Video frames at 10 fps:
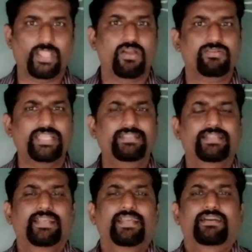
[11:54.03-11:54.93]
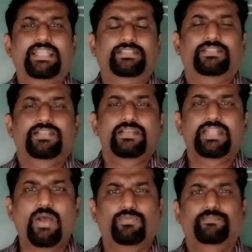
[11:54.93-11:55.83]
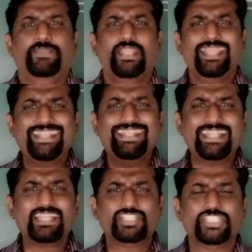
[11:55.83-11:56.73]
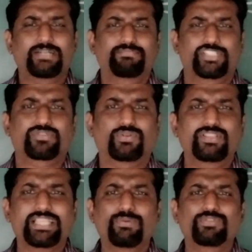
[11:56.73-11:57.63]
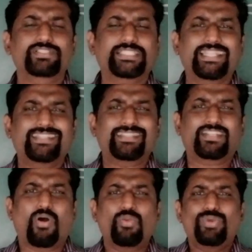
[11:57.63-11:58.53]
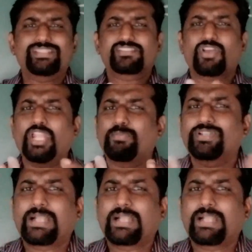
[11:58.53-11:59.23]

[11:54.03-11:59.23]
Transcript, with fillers: Okay. Right. Now, in index number students, I was telling that always it's all about